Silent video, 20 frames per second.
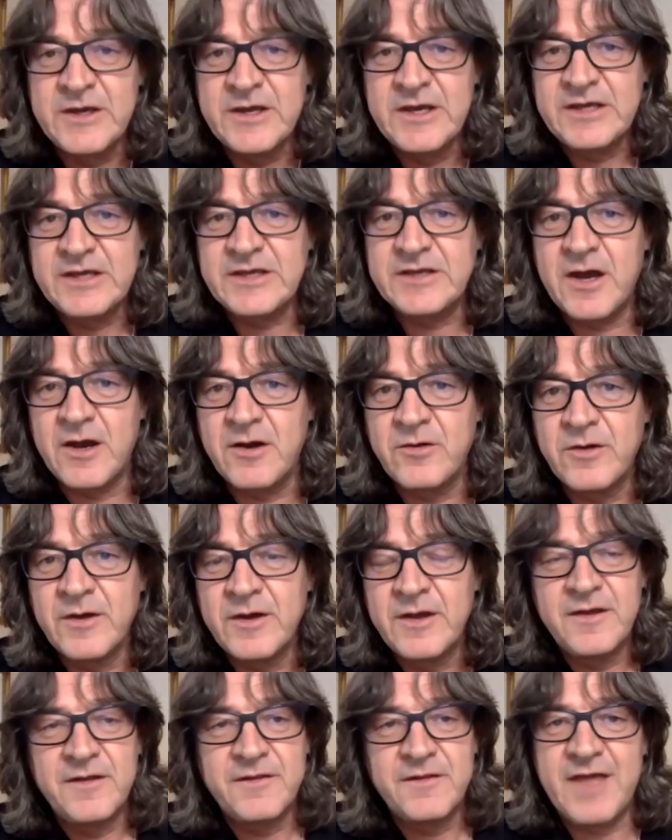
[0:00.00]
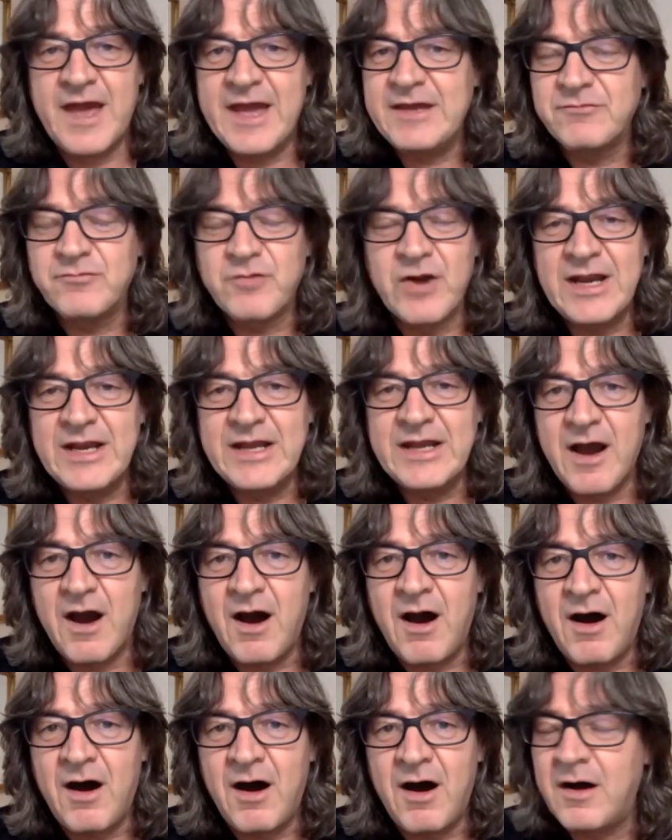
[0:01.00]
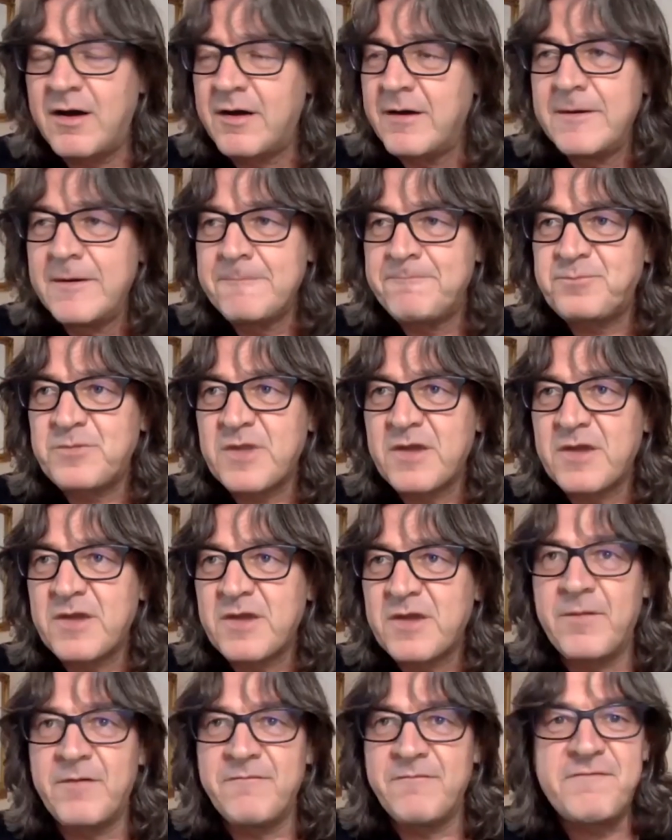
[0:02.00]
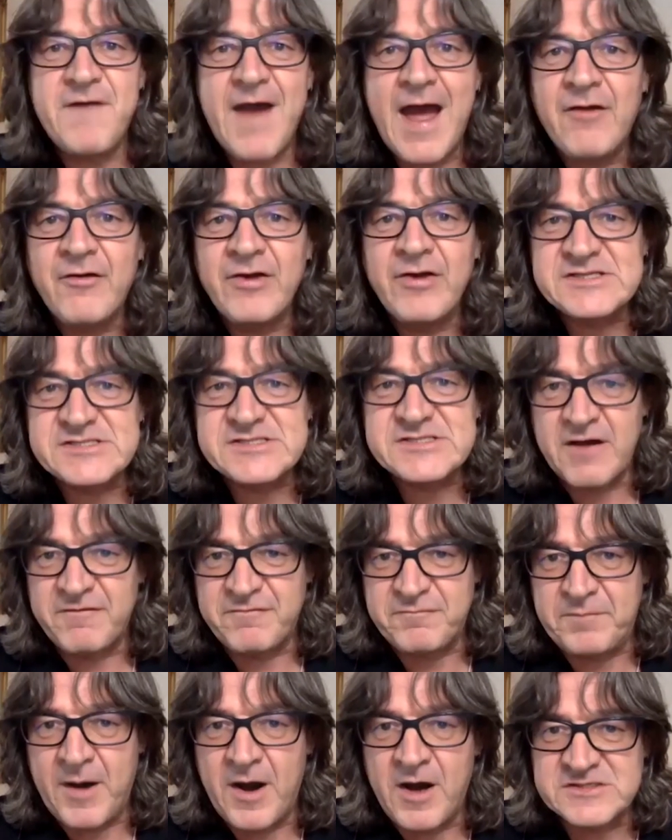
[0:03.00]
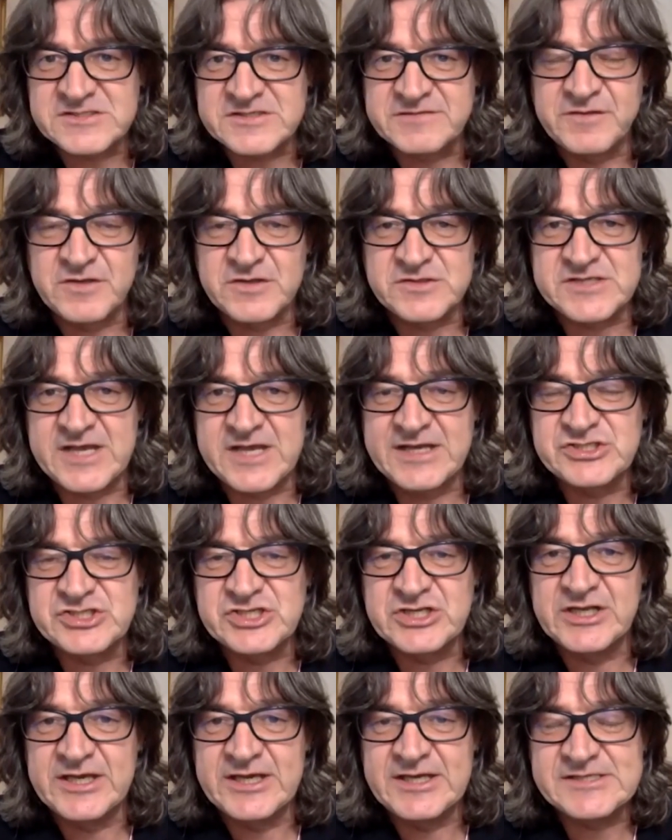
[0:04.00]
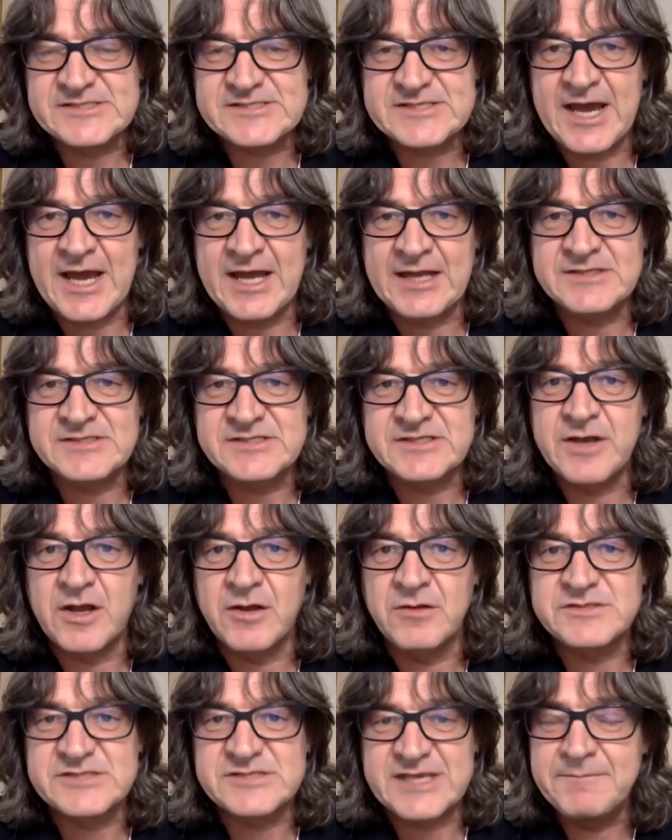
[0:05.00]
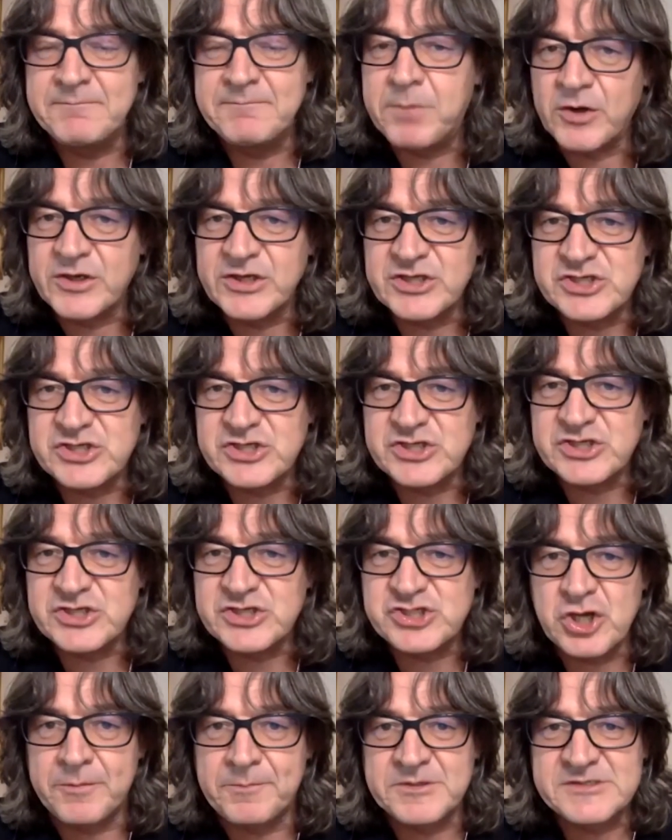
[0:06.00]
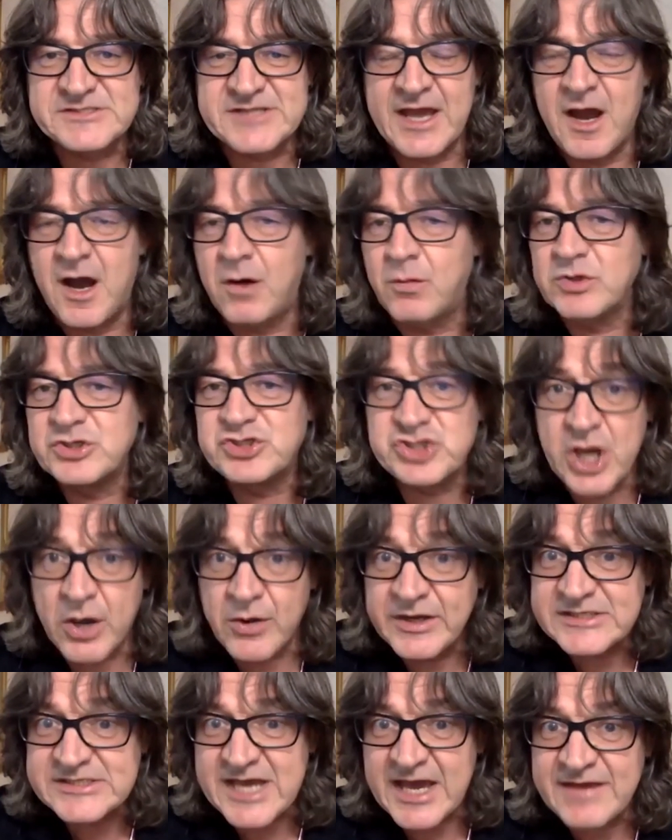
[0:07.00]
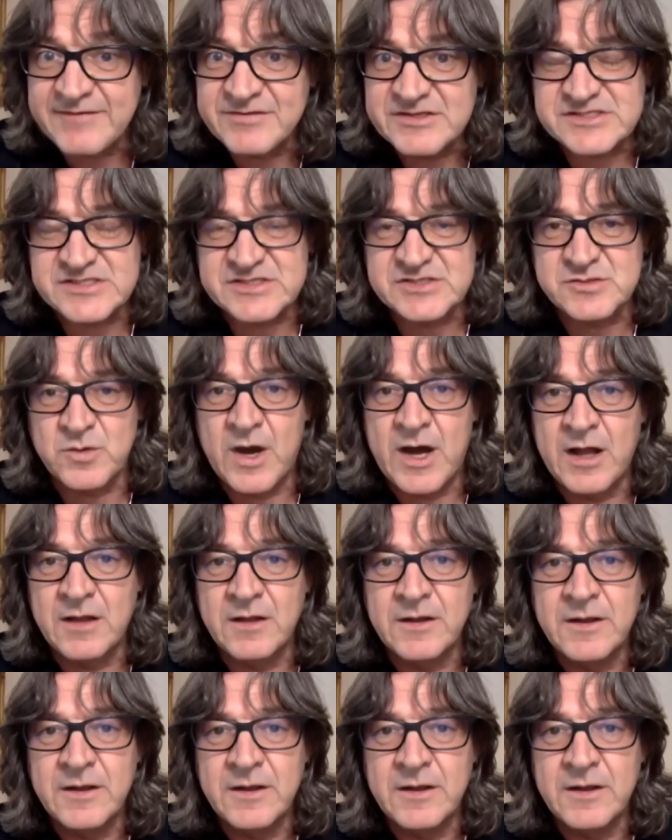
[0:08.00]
You know, they really are from a very tough part of Los Angeles, and, you know, team body shop as they are with Joey Davis as well.